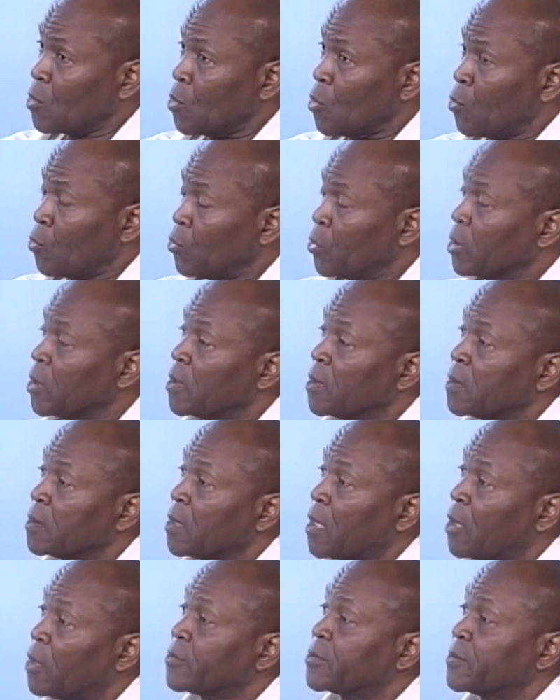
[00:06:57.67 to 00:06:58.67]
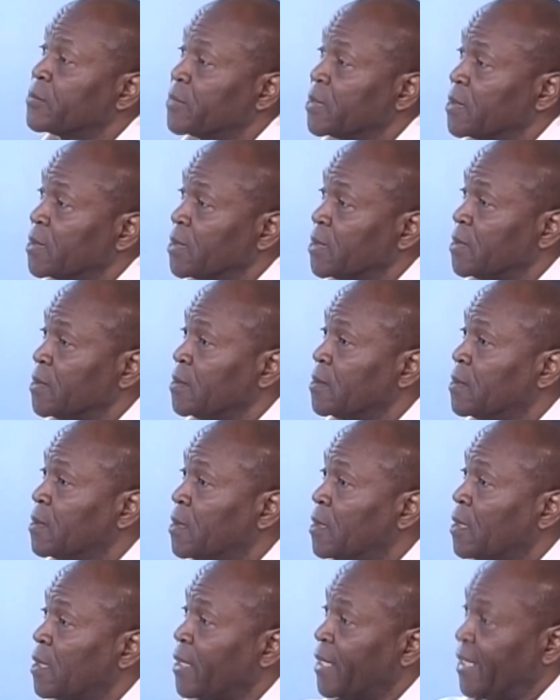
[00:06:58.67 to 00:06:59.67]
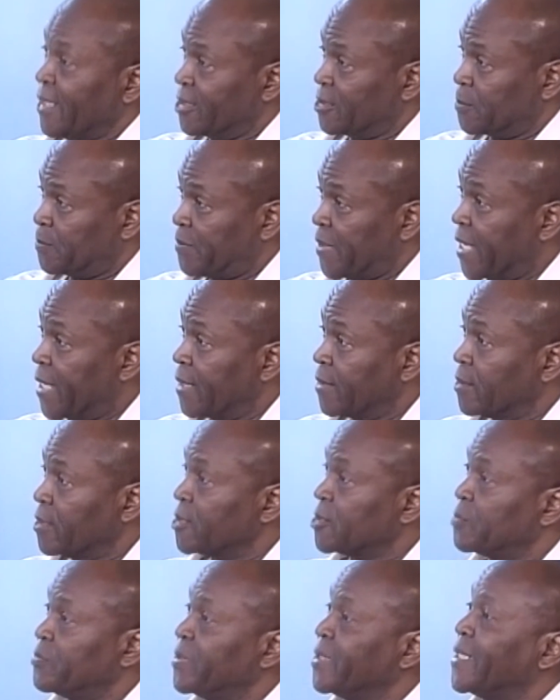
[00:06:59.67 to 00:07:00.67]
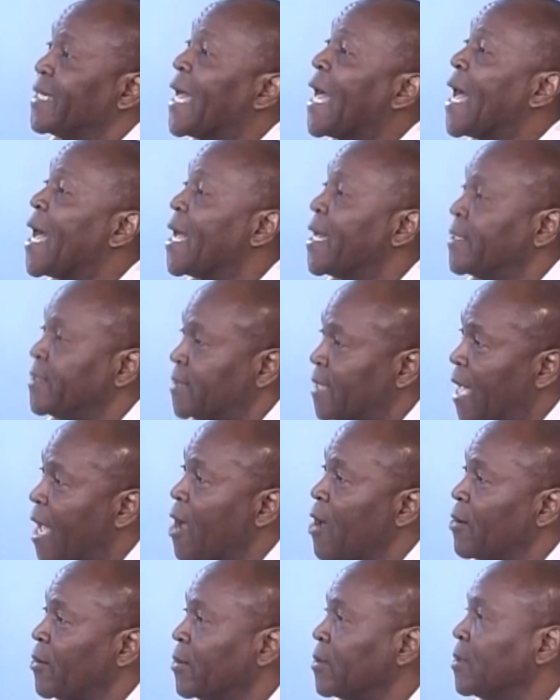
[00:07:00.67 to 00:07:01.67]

will ultimately expand us beyond our